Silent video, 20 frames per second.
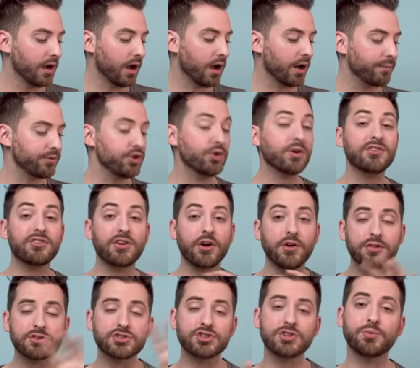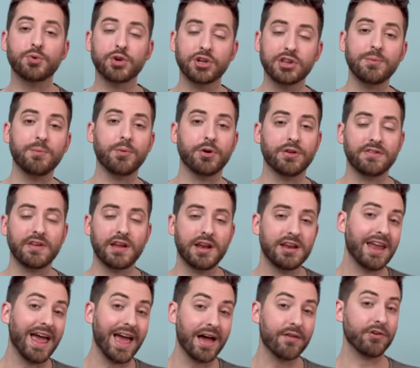Um, you can tell that she really puts that
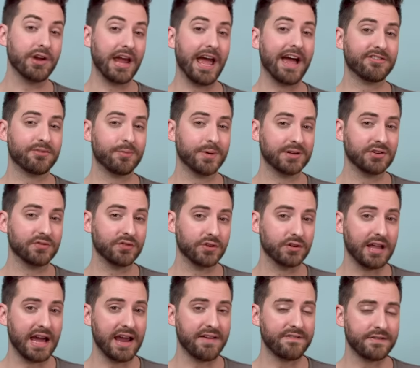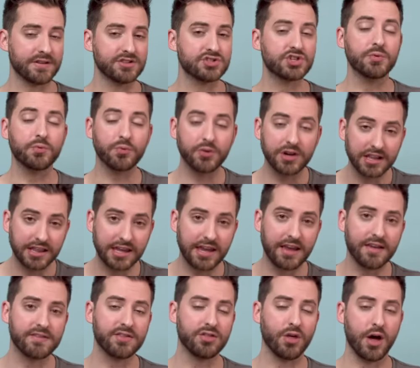into every aspect of her life. And she
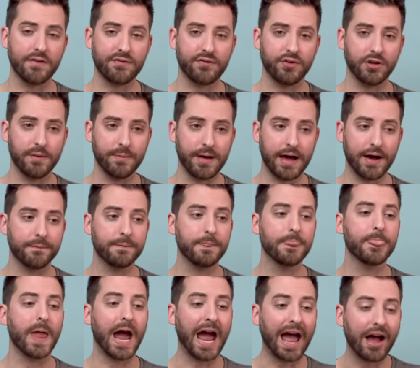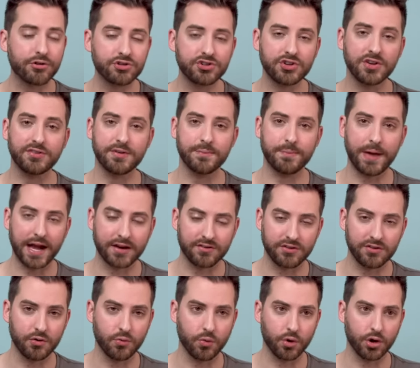really is thoughtful about how she's
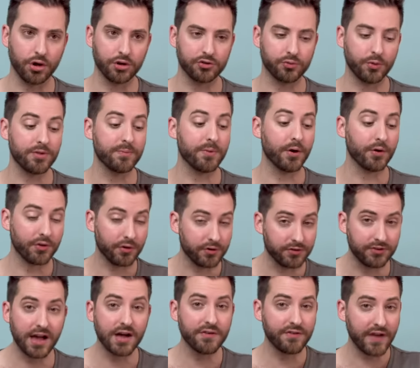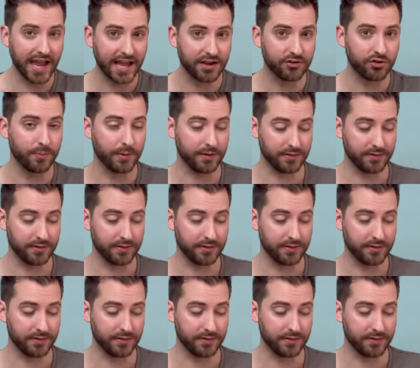impacting the world with both herself and her